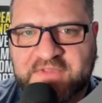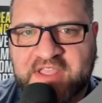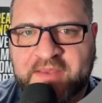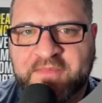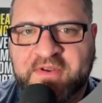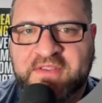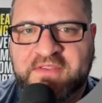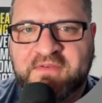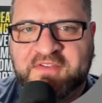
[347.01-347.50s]
I'm
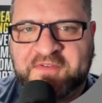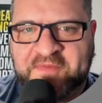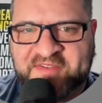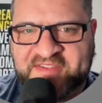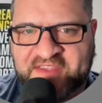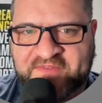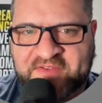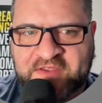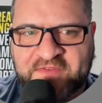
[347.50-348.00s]
going to do
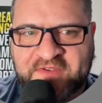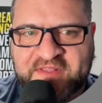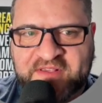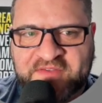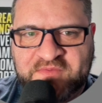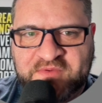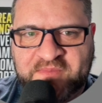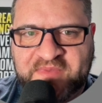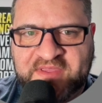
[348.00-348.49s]
specific for
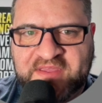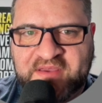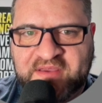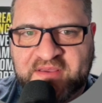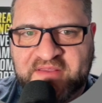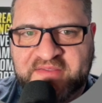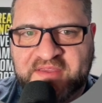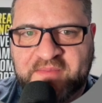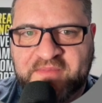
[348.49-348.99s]
this one
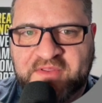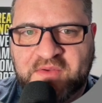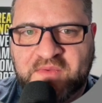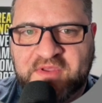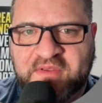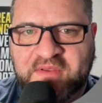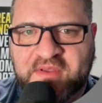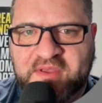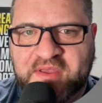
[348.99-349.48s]
because I'm
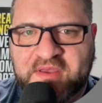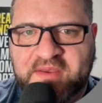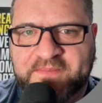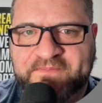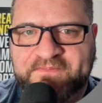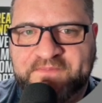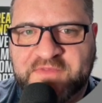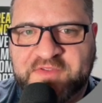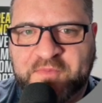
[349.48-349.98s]

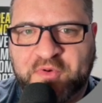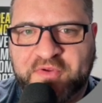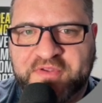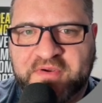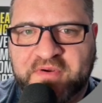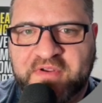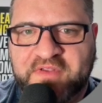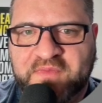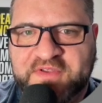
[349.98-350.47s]
doing sports
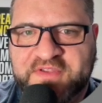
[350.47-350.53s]
cars,